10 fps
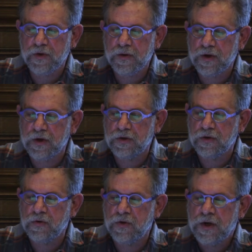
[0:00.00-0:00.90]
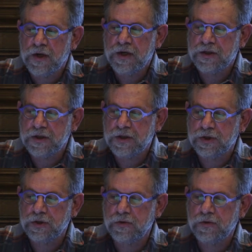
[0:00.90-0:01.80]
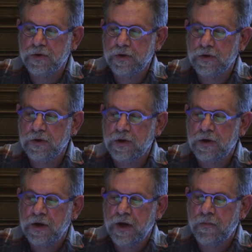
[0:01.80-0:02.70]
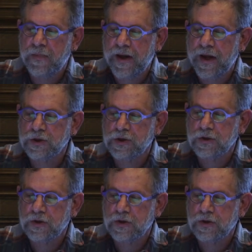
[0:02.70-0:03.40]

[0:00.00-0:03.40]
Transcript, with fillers: What I'm going to do is issue a badge